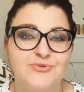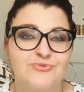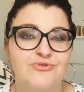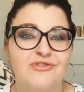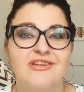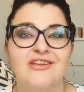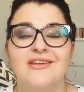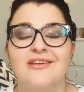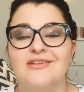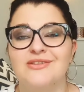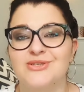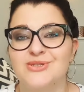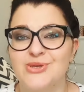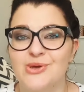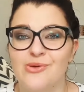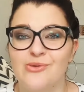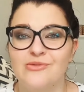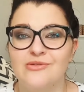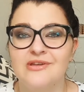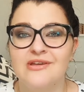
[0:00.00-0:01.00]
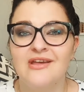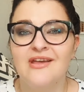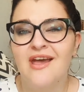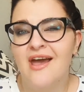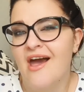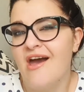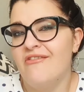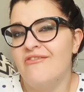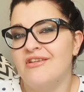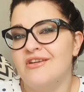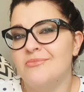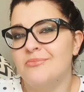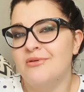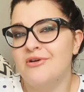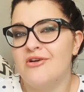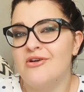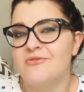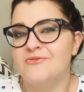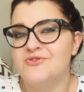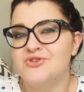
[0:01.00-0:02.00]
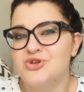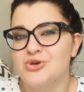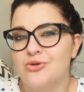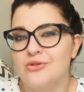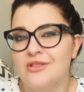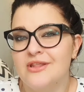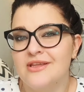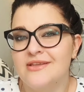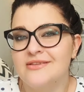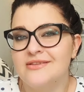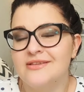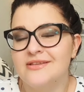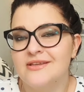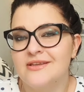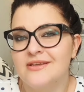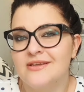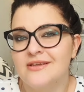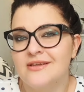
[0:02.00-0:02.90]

drinking soda, having a bar of chocolate,